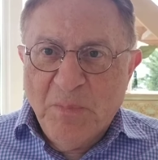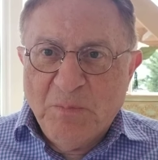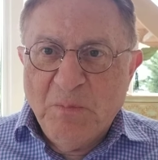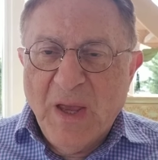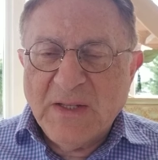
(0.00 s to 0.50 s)

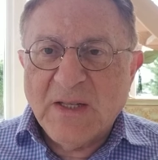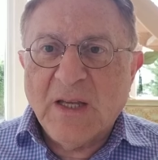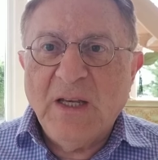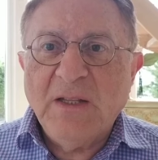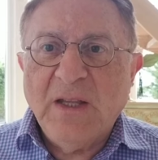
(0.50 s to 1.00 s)

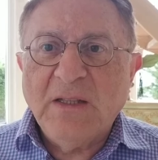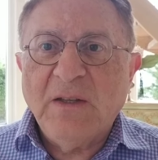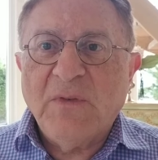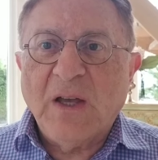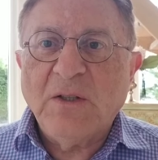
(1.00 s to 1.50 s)
basically they
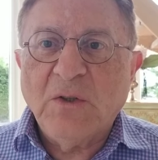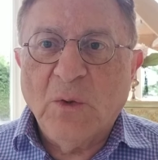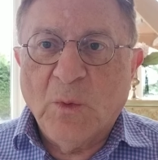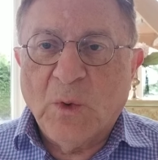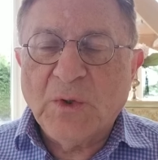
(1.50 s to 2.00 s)
divided
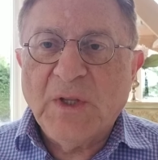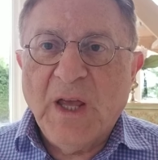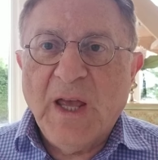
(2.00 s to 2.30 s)
the world,